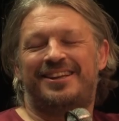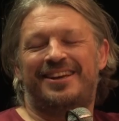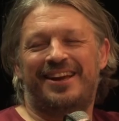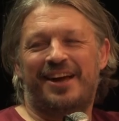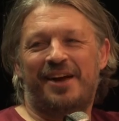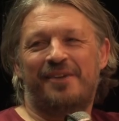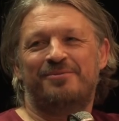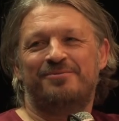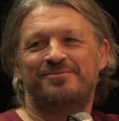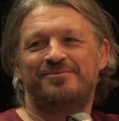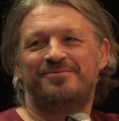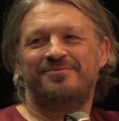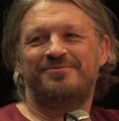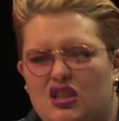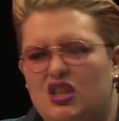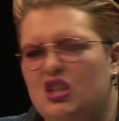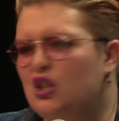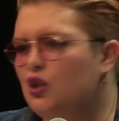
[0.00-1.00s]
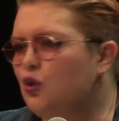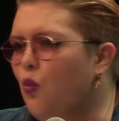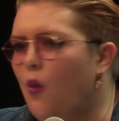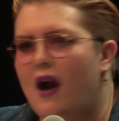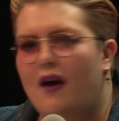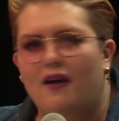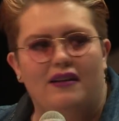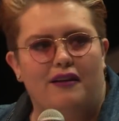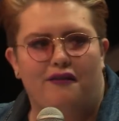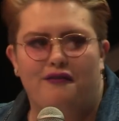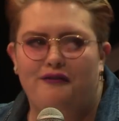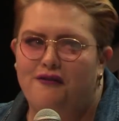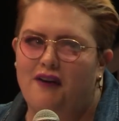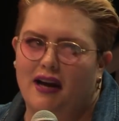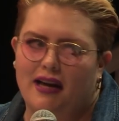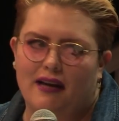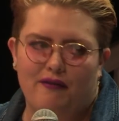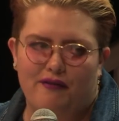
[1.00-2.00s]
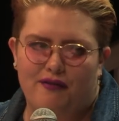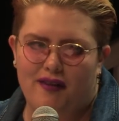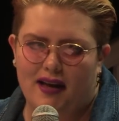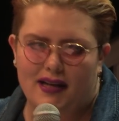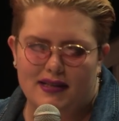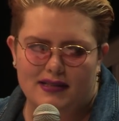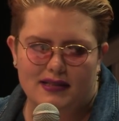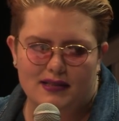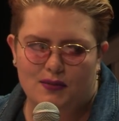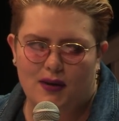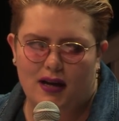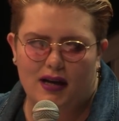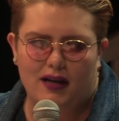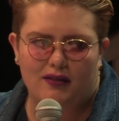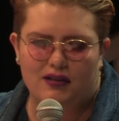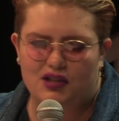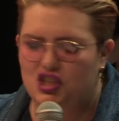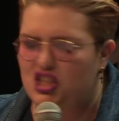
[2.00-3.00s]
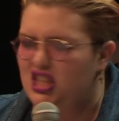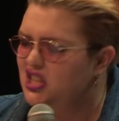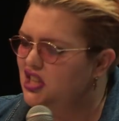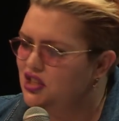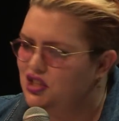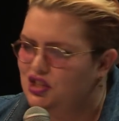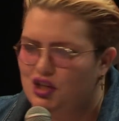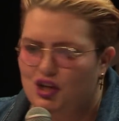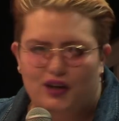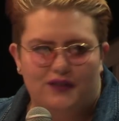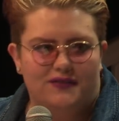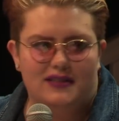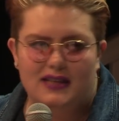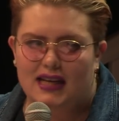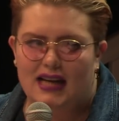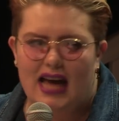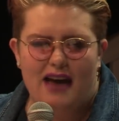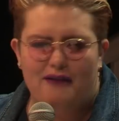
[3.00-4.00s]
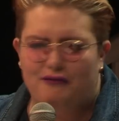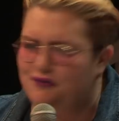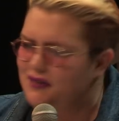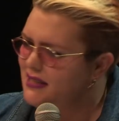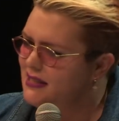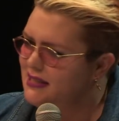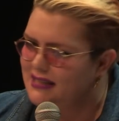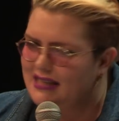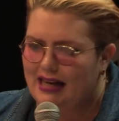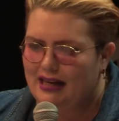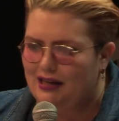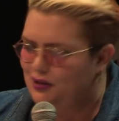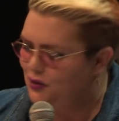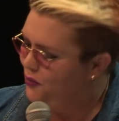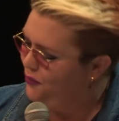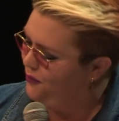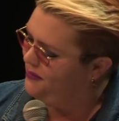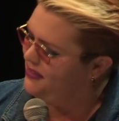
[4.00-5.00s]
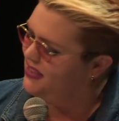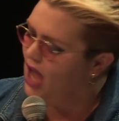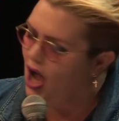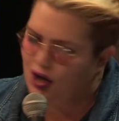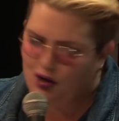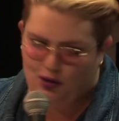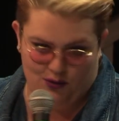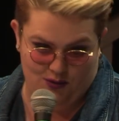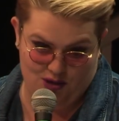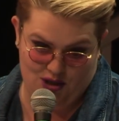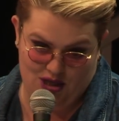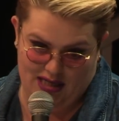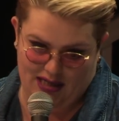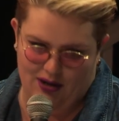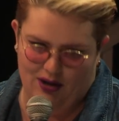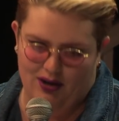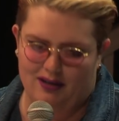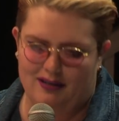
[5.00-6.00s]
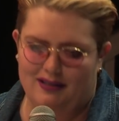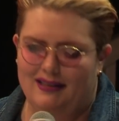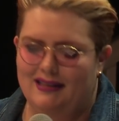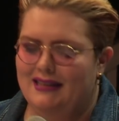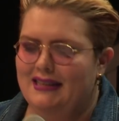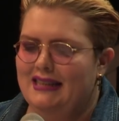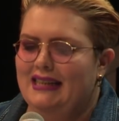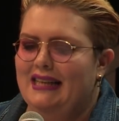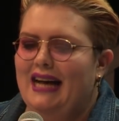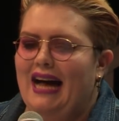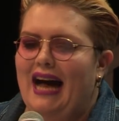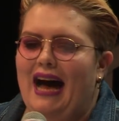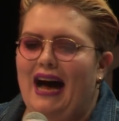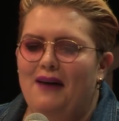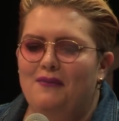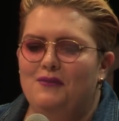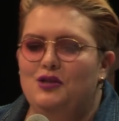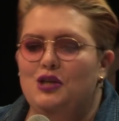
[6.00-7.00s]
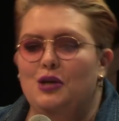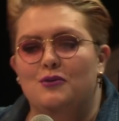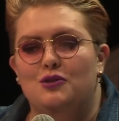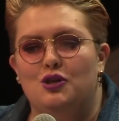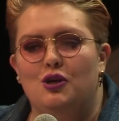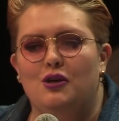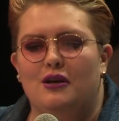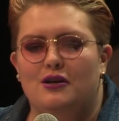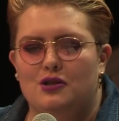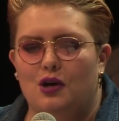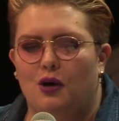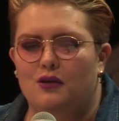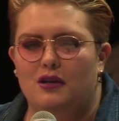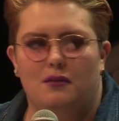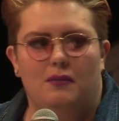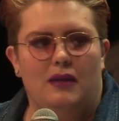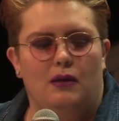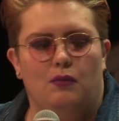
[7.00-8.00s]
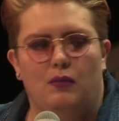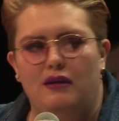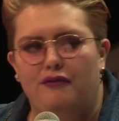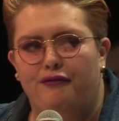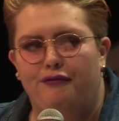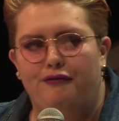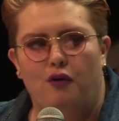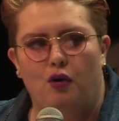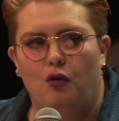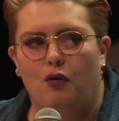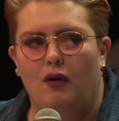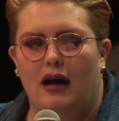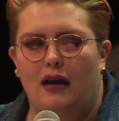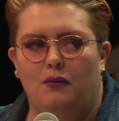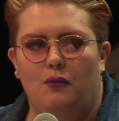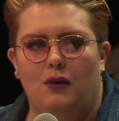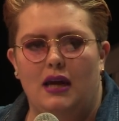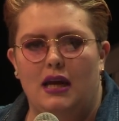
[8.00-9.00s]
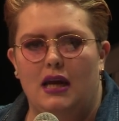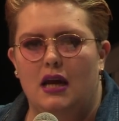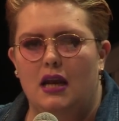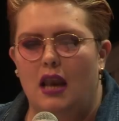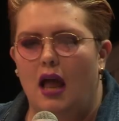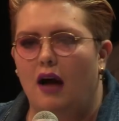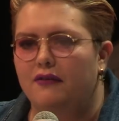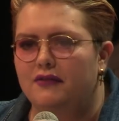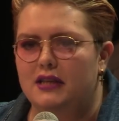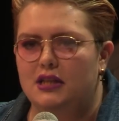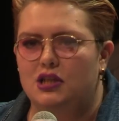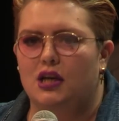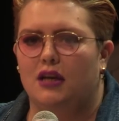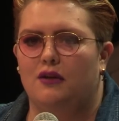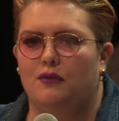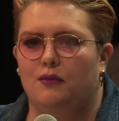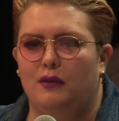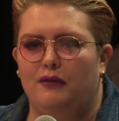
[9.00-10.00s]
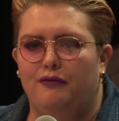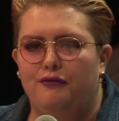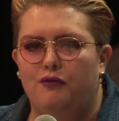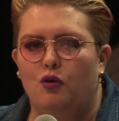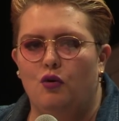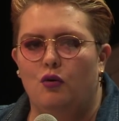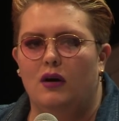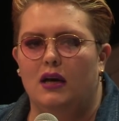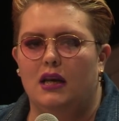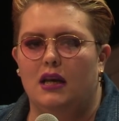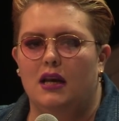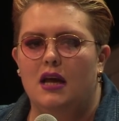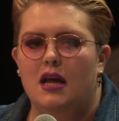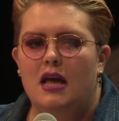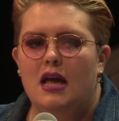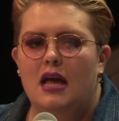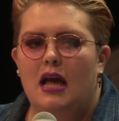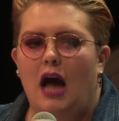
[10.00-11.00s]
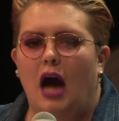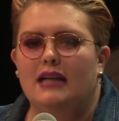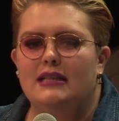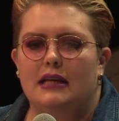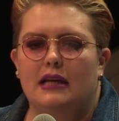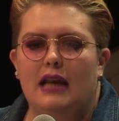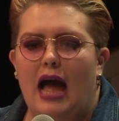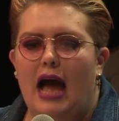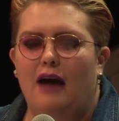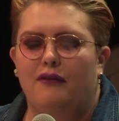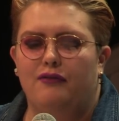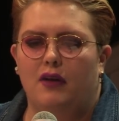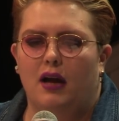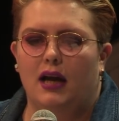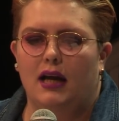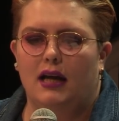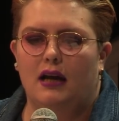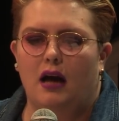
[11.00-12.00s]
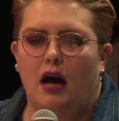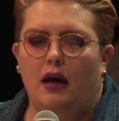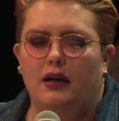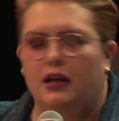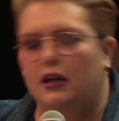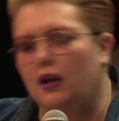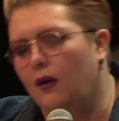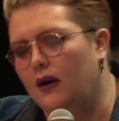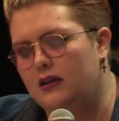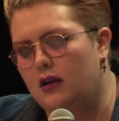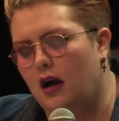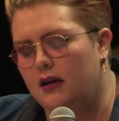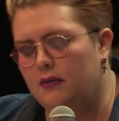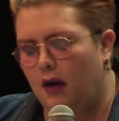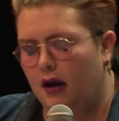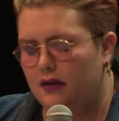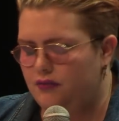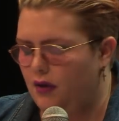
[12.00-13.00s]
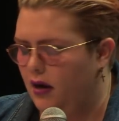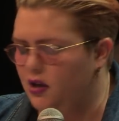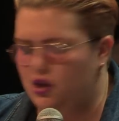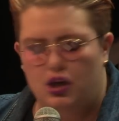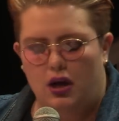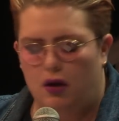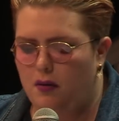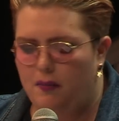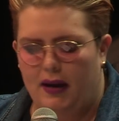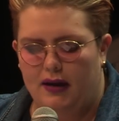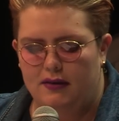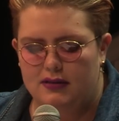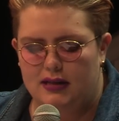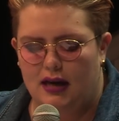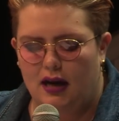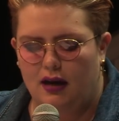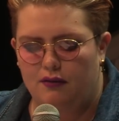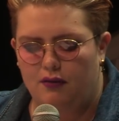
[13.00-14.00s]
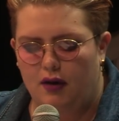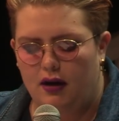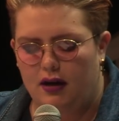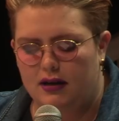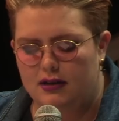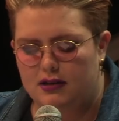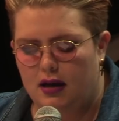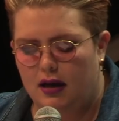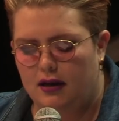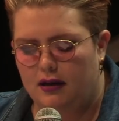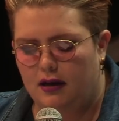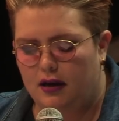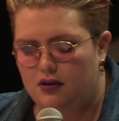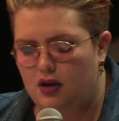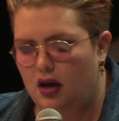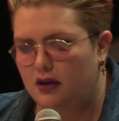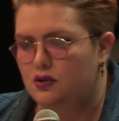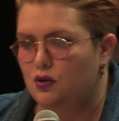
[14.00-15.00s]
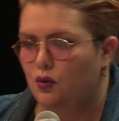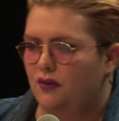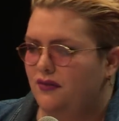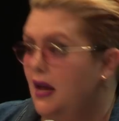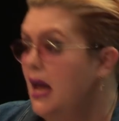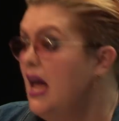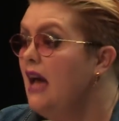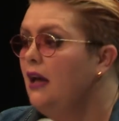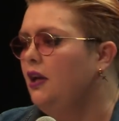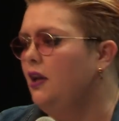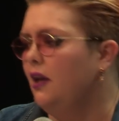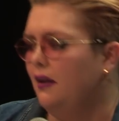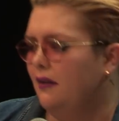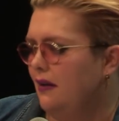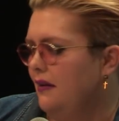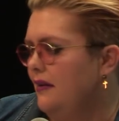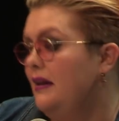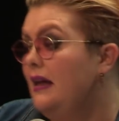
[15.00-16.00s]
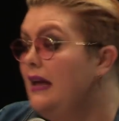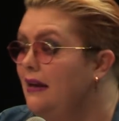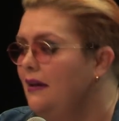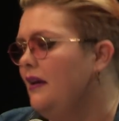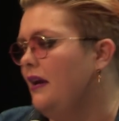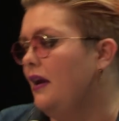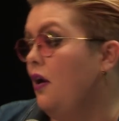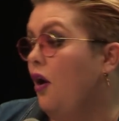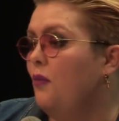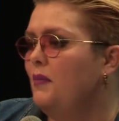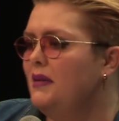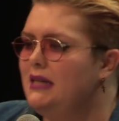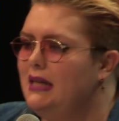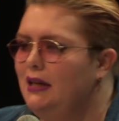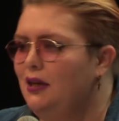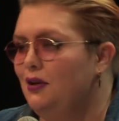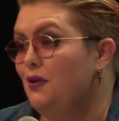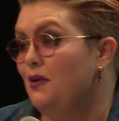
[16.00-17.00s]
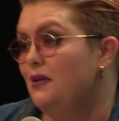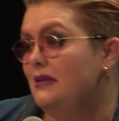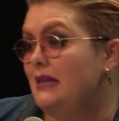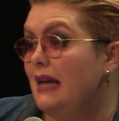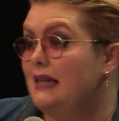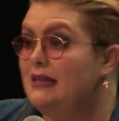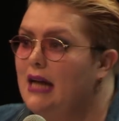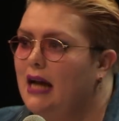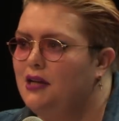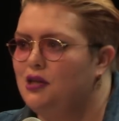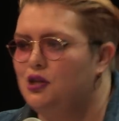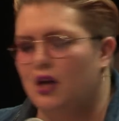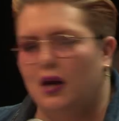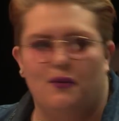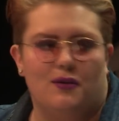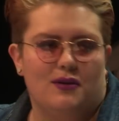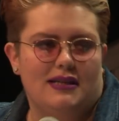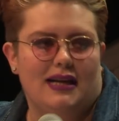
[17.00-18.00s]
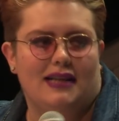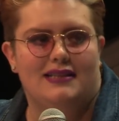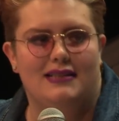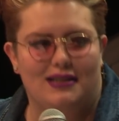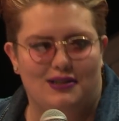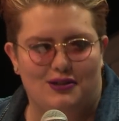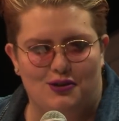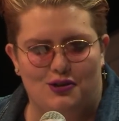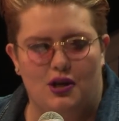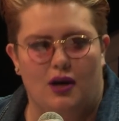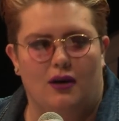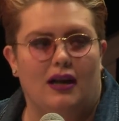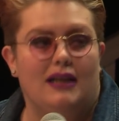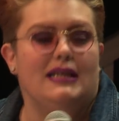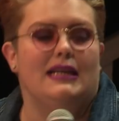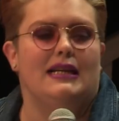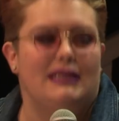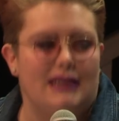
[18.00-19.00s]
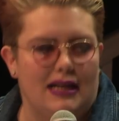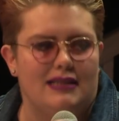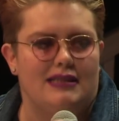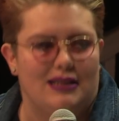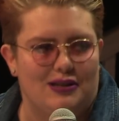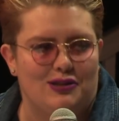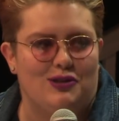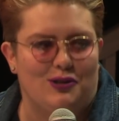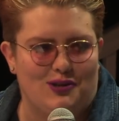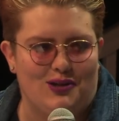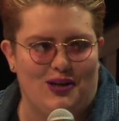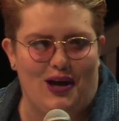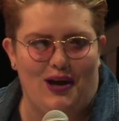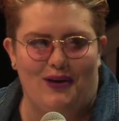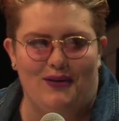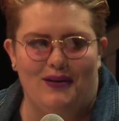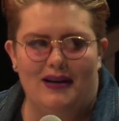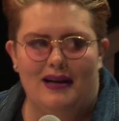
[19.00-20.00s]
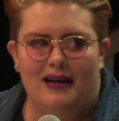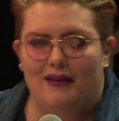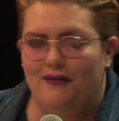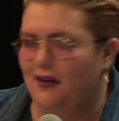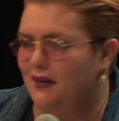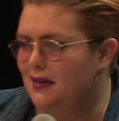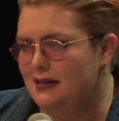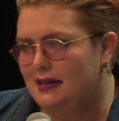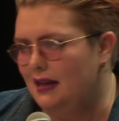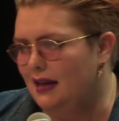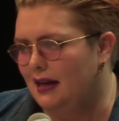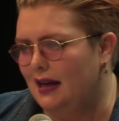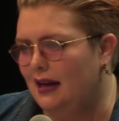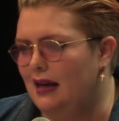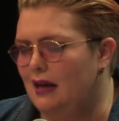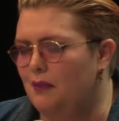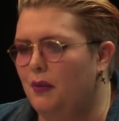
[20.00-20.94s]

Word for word: Yeah. Square in the fucking face as well, and she deserved it. Every single knuckle she got. Um, she was two years older than me, and we fought and we loved each other and we fought. And I didn't have like I, you know, I, I, I wrote a show about it. I wrote a, a, a, sort of you know the in comedy dead dad show or dead sister show, and I did a dead sister show very cynically.